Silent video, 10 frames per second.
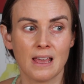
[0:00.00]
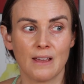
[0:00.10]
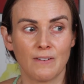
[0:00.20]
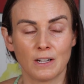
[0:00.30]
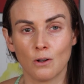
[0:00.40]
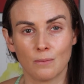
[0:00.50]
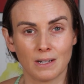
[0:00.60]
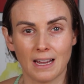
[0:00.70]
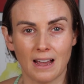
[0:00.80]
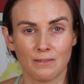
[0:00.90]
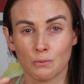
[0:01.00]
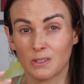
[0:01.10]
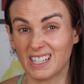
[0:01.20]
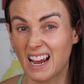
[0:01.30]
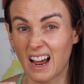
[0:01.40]
if I know I'm gonna have a
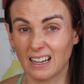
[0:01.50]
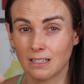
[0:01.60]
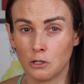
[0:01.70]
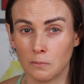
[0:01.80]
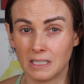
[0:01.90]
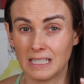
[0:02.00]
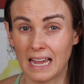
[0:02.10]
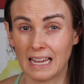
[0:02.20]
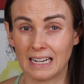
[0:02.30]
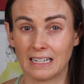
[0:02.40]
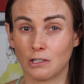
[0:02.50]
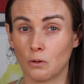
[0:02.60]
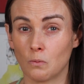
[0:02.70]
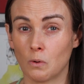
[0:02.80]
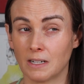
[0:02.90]
really hot, humid day and I
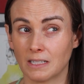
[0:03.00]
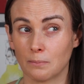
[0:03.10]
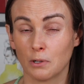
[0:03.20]
don't want to